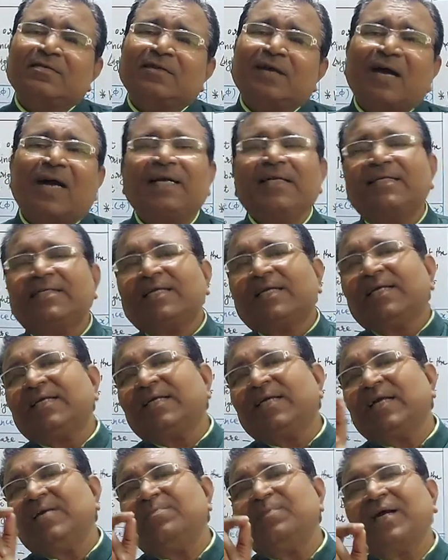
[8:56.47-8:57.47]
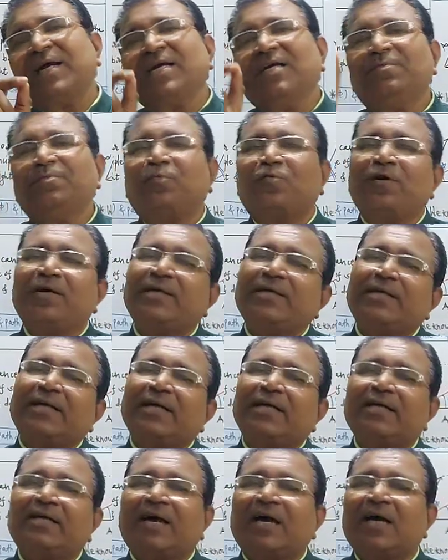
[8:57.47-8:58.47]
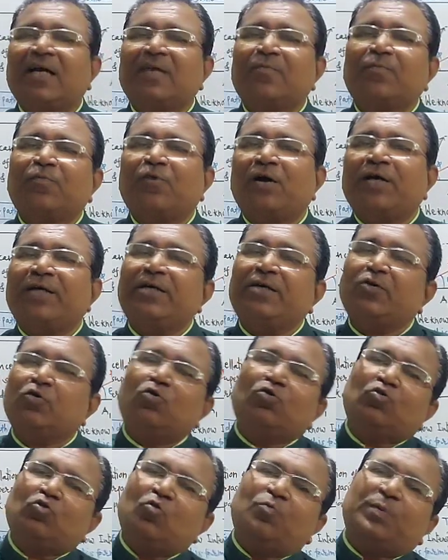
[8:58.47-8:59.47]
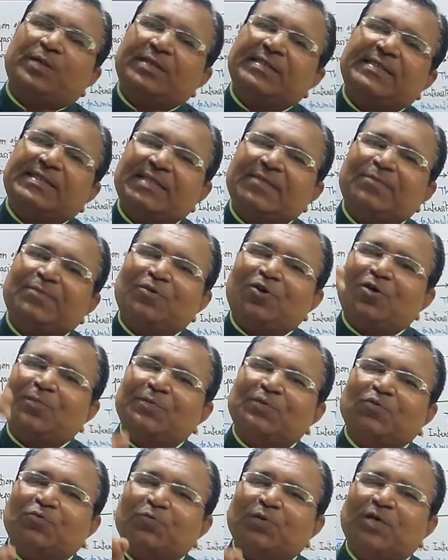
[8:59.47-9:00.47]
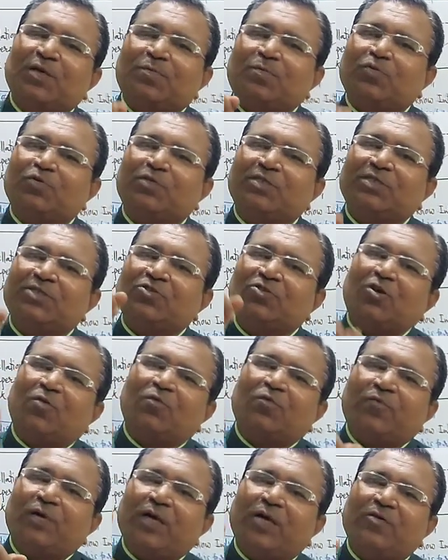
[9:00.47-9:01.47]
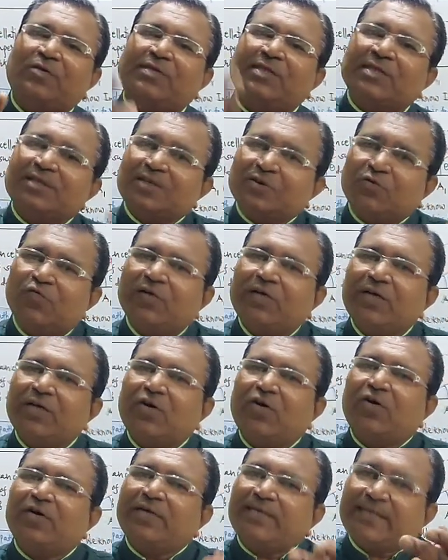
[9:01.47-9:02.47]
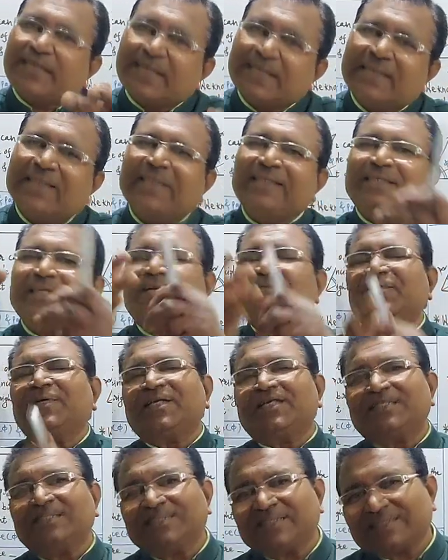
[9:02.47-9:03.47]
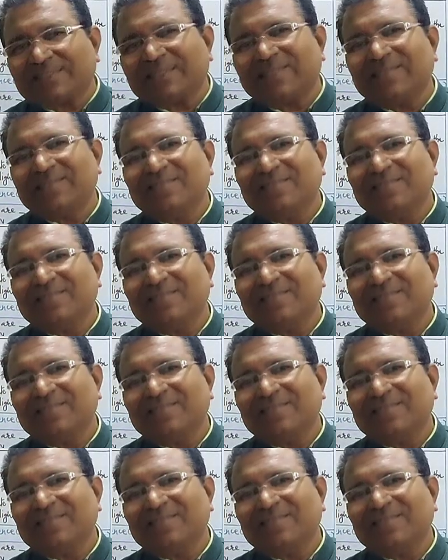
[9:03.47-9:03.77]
alternate bright point and dark point due to principle of superposition of waves, we call it as interference.